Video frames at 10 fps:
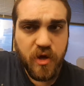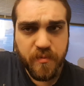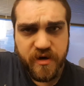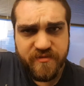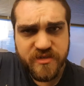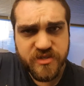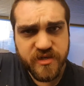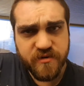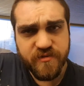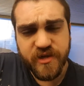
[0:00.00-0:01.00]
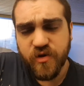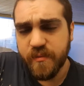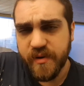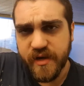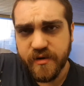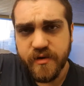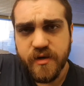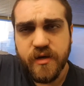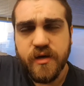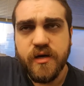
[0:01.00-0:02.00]
Previously, in a video I made
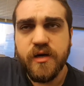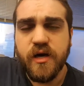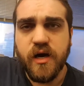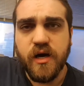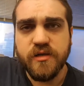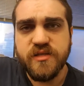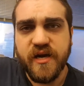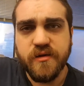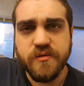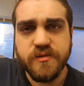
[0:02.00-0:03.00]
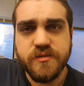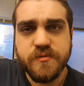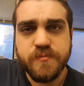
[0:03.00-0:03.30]
titled,